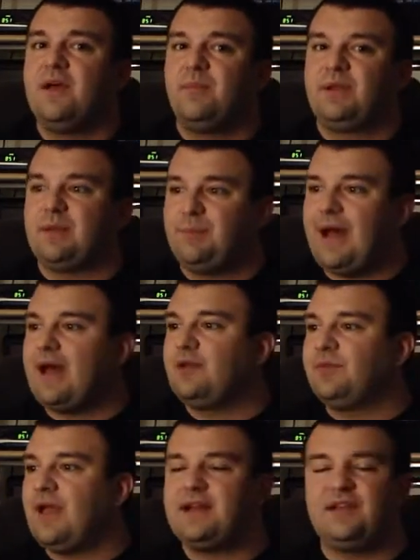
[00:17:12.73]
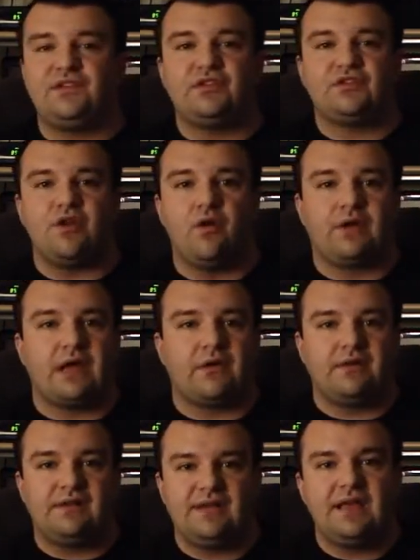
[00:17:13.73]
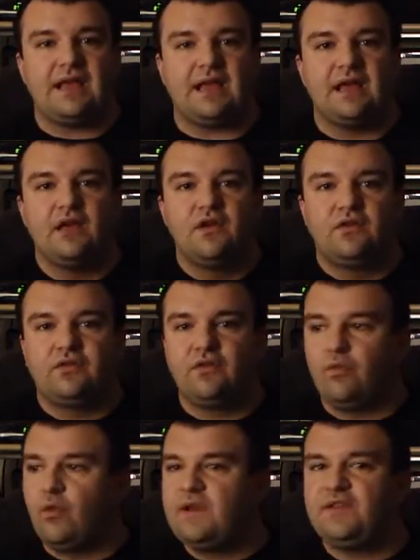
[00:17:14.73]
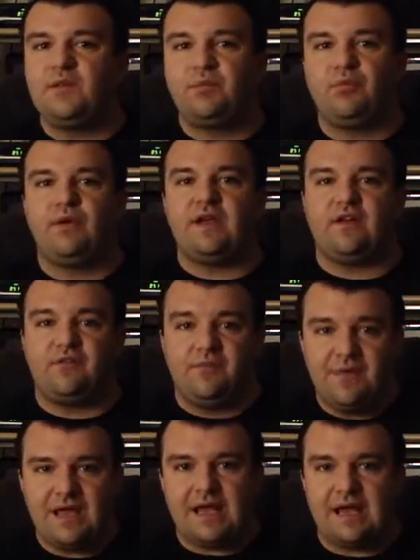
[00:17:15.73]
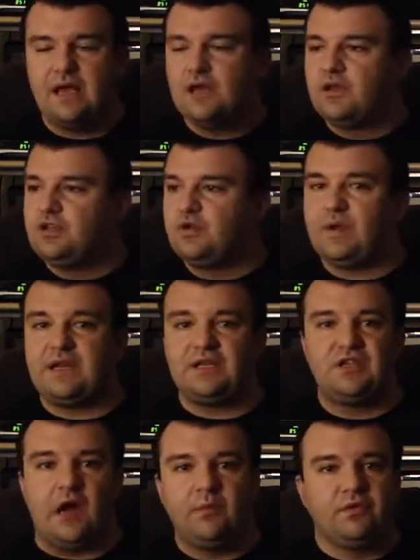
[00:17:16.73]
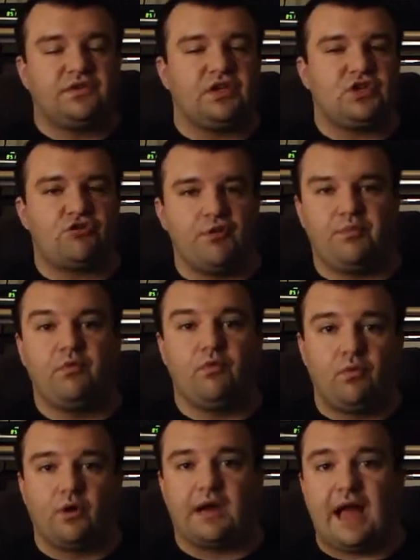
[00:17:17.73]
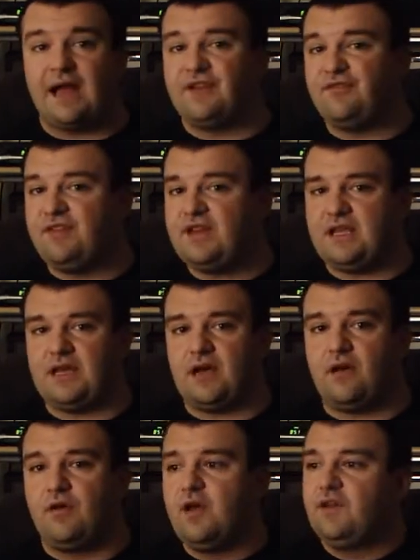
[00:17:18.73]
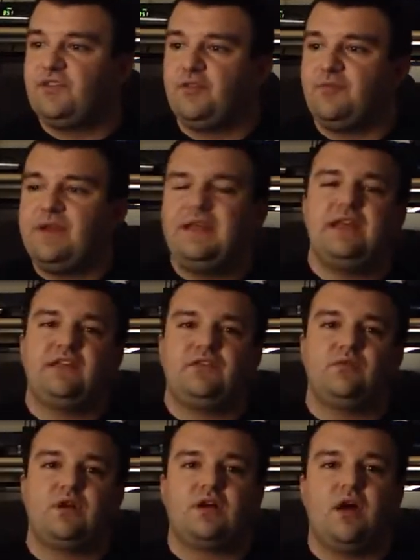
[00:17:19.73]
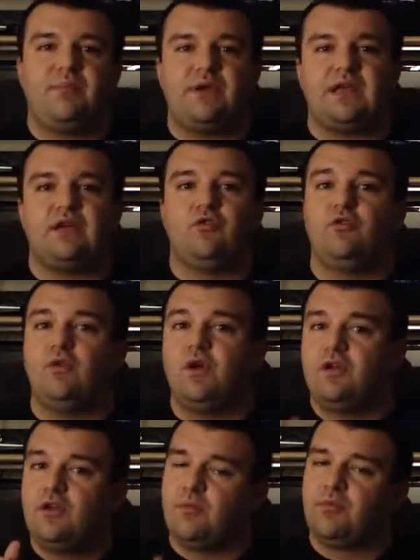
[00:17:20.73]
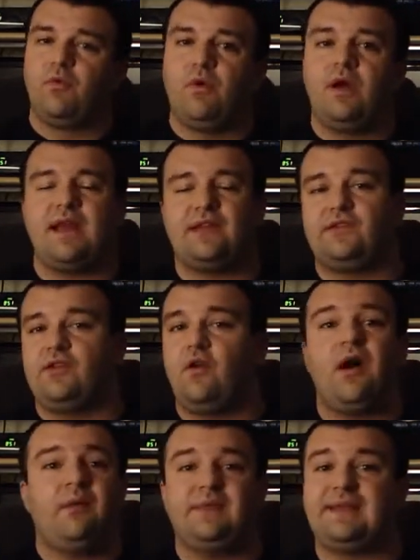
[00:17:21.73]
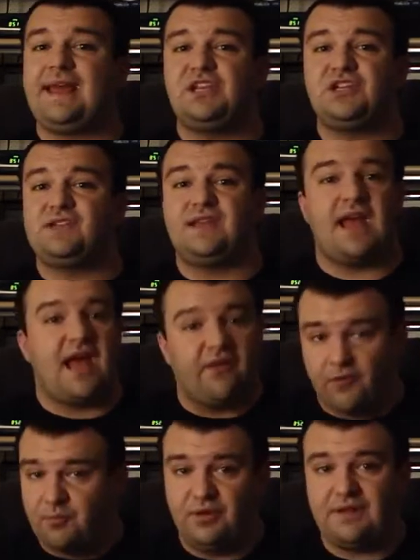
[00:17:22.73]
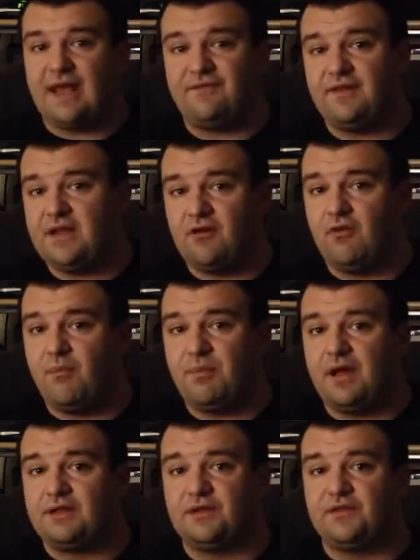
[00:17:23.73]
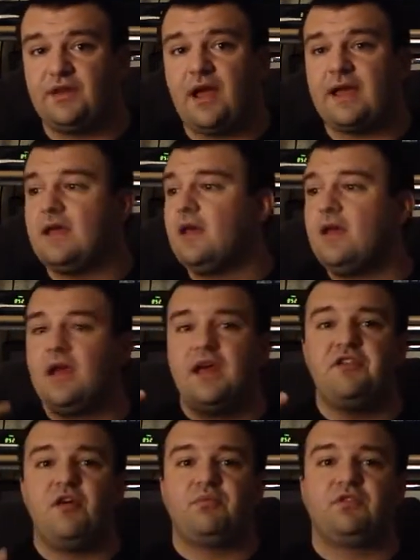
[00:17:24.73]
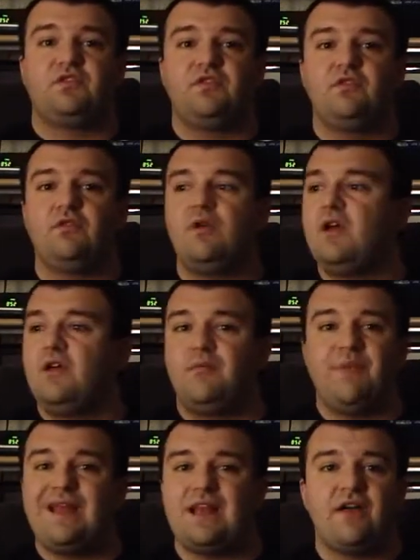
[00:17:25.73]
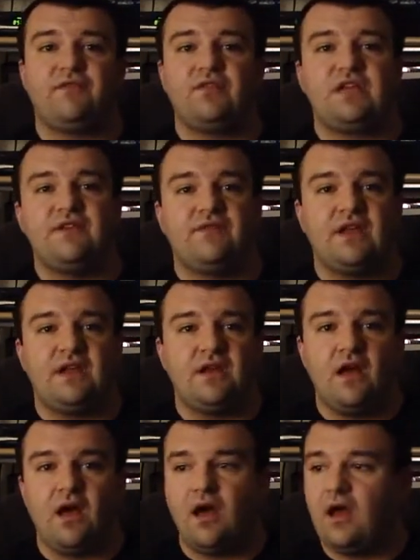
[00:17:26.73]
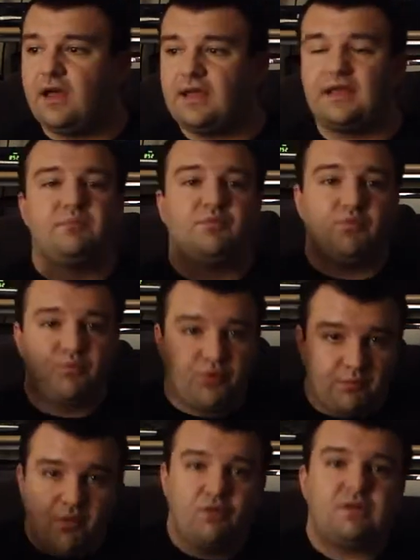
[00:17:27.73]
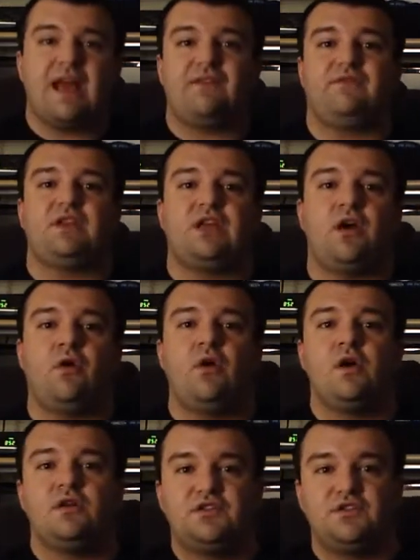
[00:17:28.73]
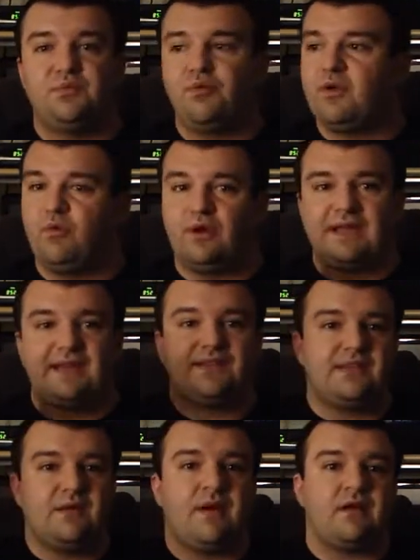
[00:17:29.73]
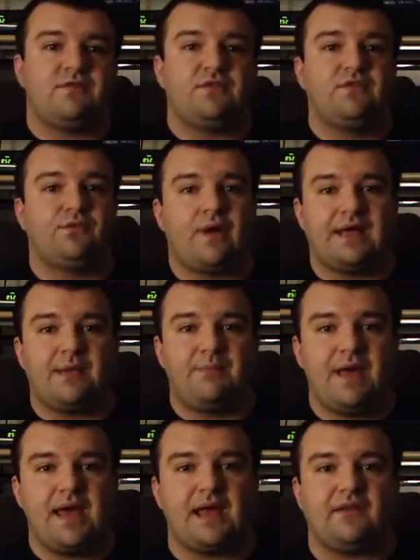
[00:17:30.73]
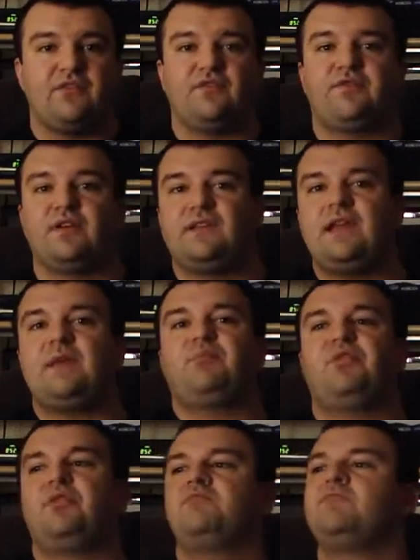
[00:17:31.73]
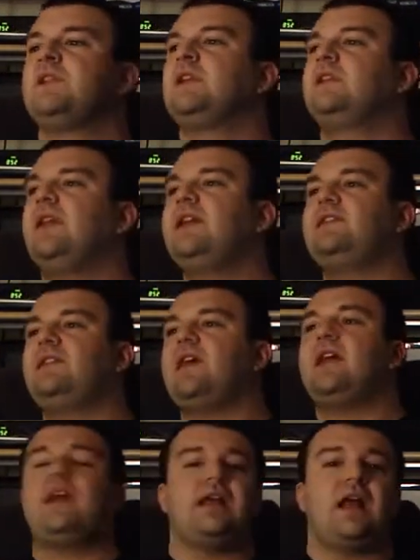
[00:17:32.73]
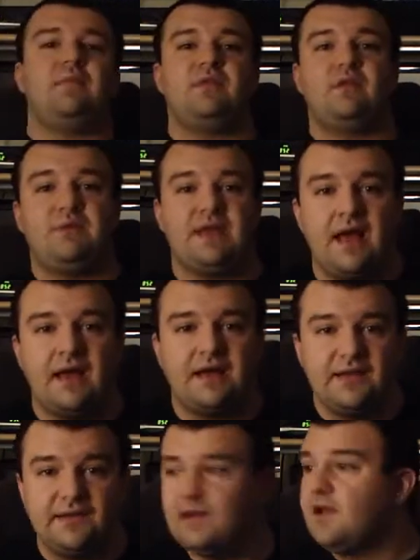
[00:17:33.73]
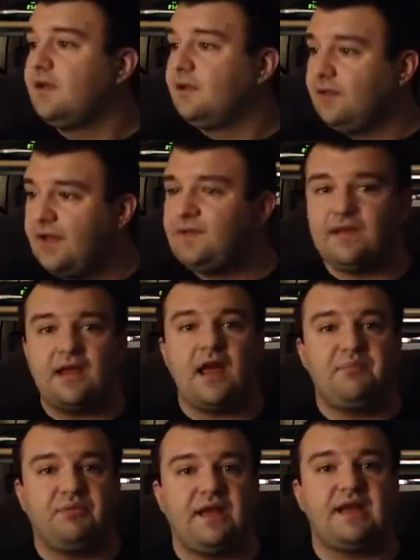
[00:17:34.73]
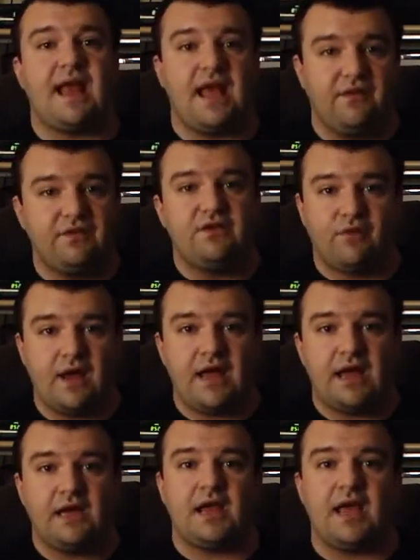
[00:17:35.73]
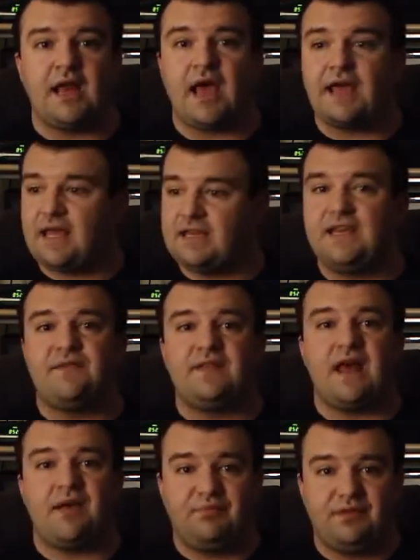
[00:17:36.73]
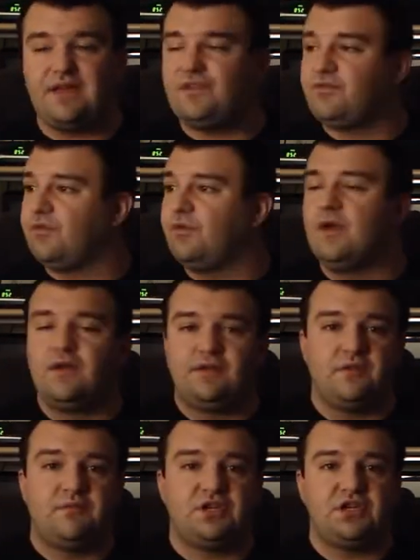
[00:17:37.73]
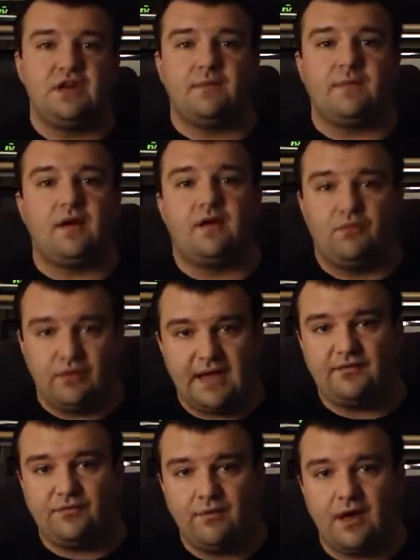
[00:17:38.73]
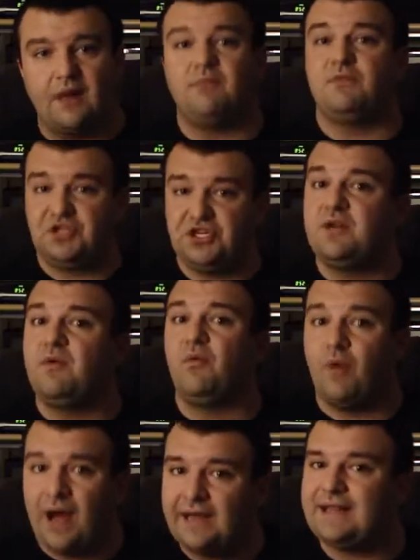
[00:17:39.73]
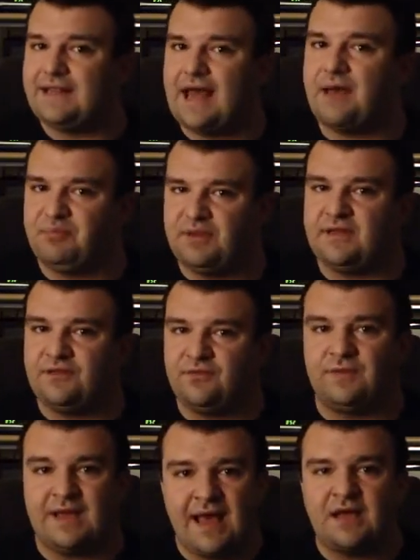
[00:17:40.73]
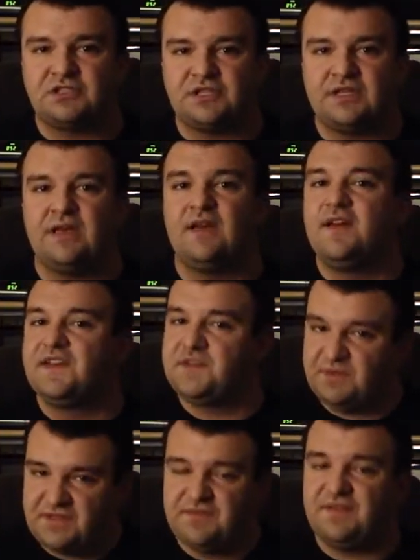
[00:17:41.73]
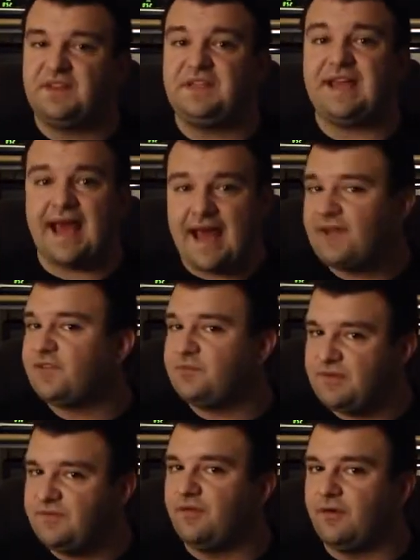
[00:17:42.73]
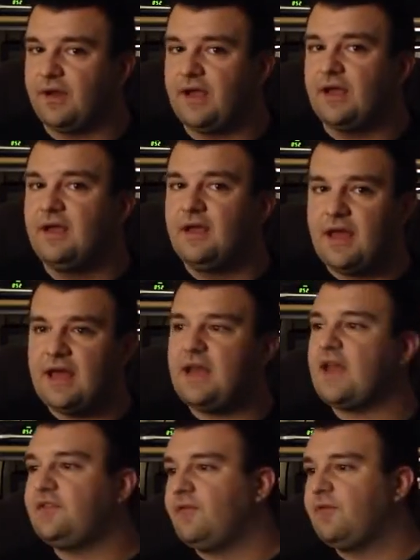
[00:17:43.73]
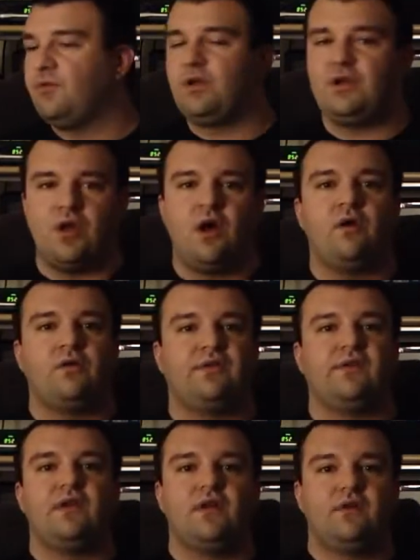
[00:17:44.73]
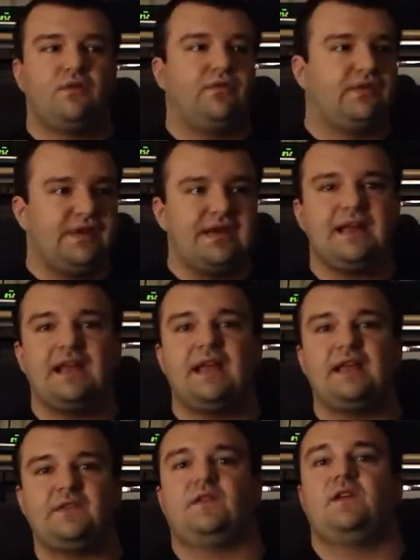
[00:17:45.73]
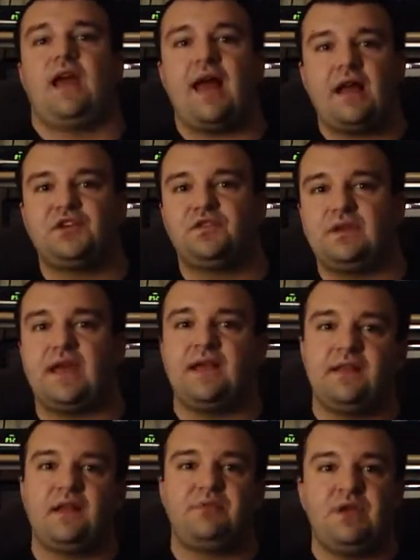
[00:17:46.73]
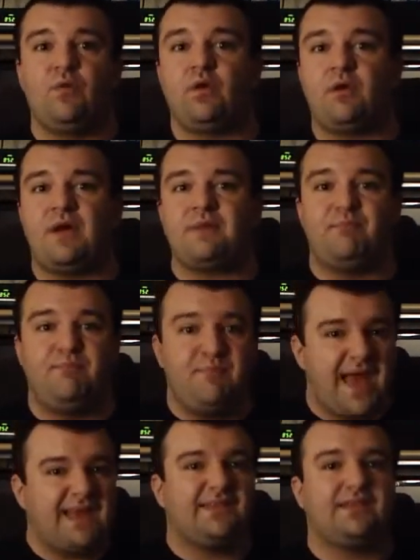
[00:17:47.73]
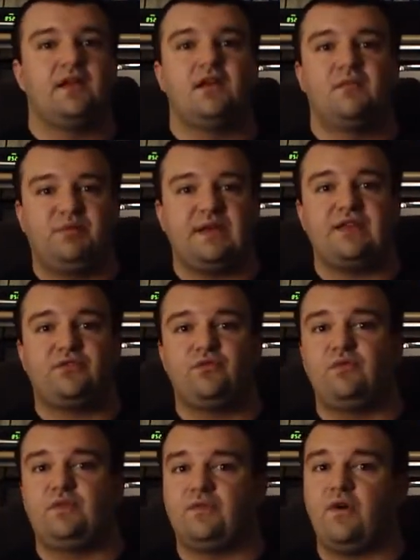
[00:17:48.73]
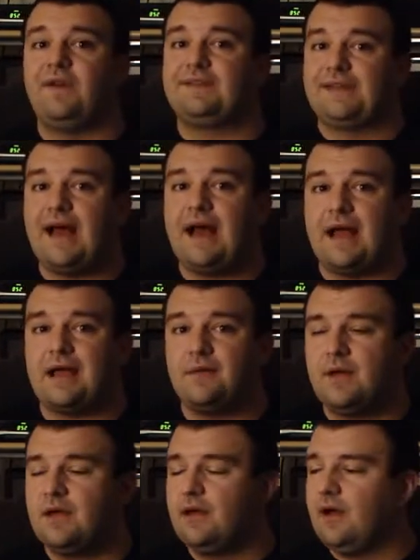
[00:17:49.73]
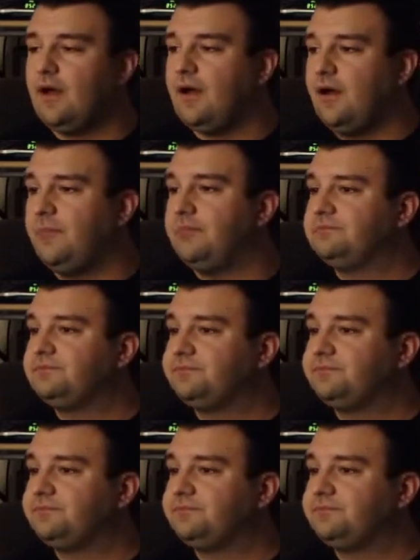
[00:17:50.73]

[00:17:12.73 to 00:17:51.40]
But the bottom line is there's no guarantee. So what is the point of me doing double to triple work on a video, submitting it to a company who, number one, has no obligation to ever put that video up on their site, and number two, may never even promote that video to the point where it gets the amount of views where I get paid. So for example, let's say, and I'm going to be honest, let's say I played Heavy Rain and I had given that playthrough to Machinima. Well, guess what? Machinima wanted that playthrough. They actually specifically asked me for it. And as everyone knows who's seen it, it's actually ended up being one of my best playthroughs of all time.